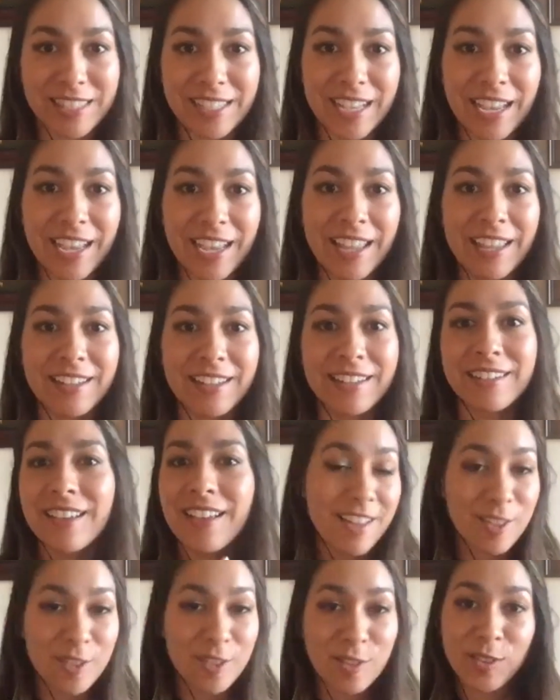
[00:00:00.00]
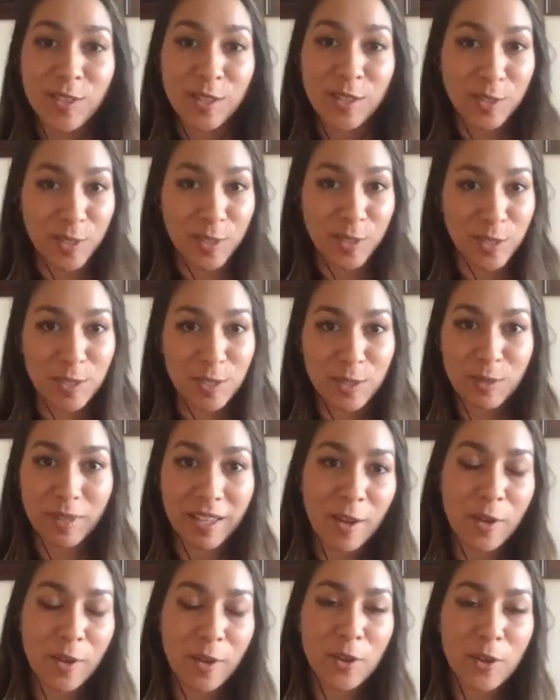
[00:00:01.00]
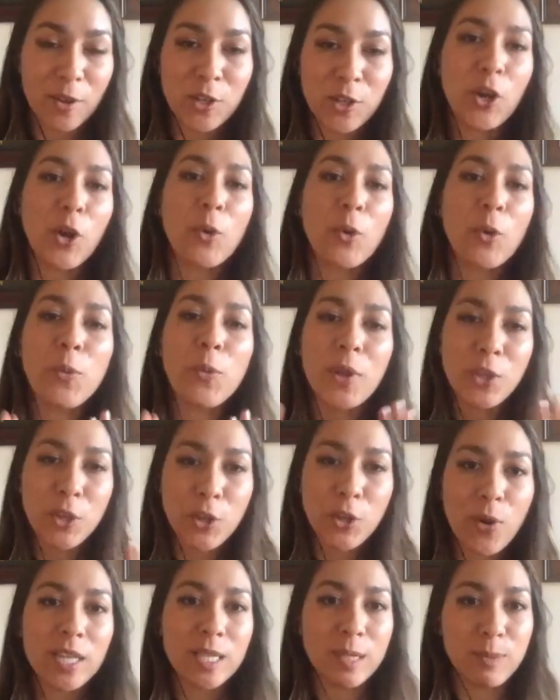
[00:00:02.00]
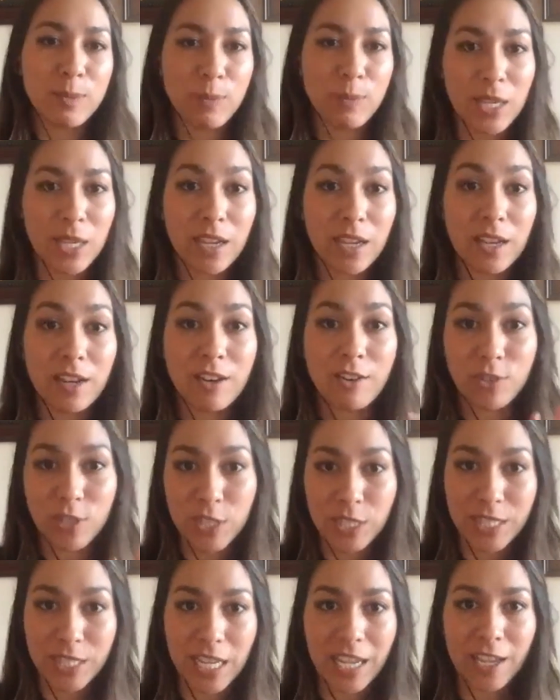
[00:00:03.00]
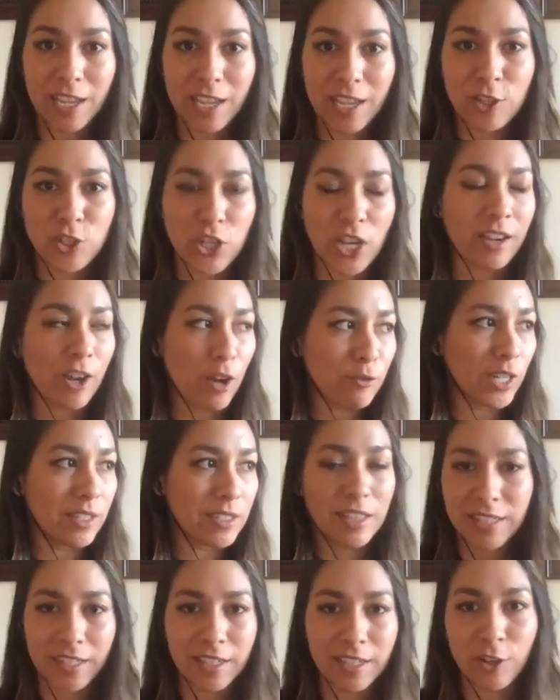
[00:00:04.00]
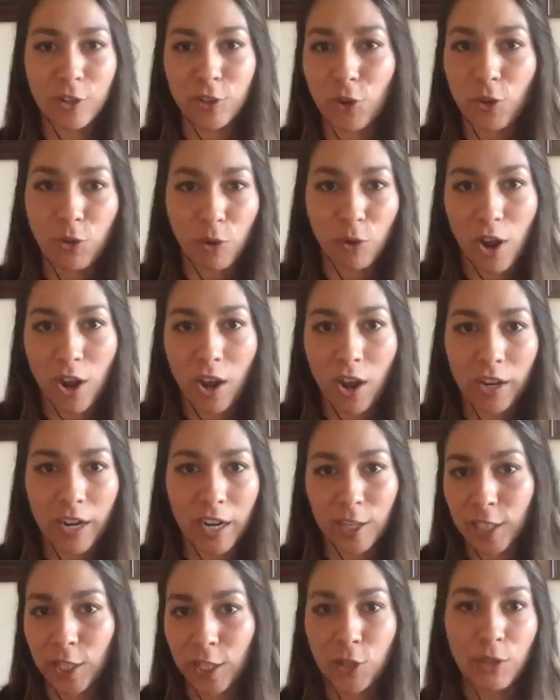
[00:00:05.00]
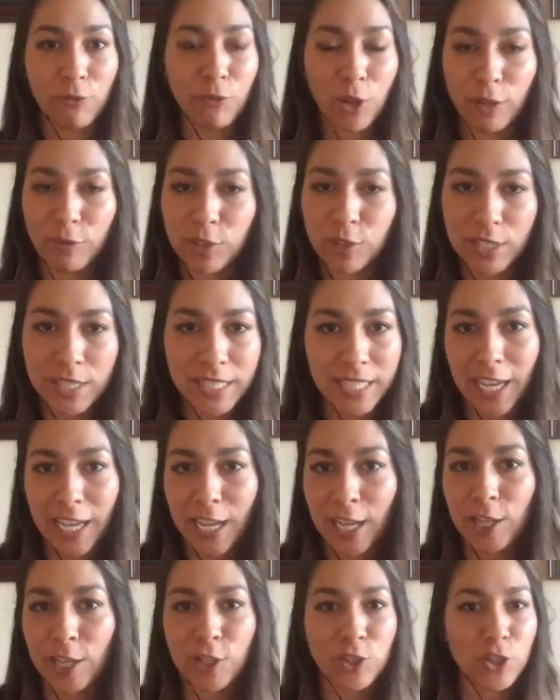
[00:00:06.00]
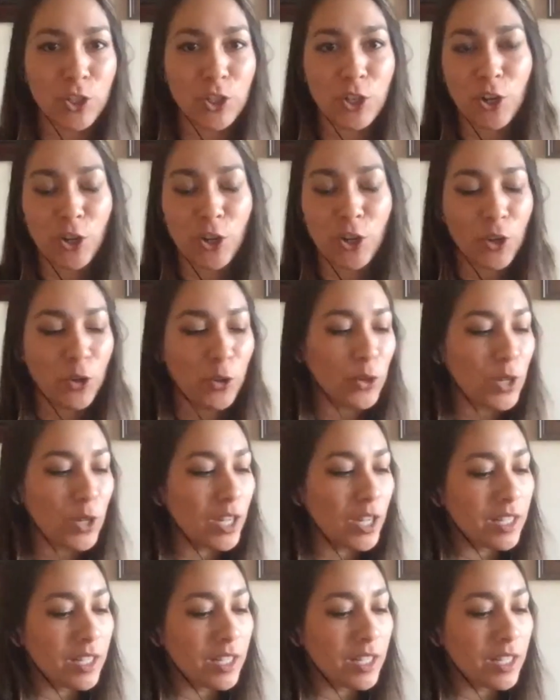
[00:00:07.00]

And this is, when you are speaking on stage at a conference, the things that can go wrong are like you can fall off the stage,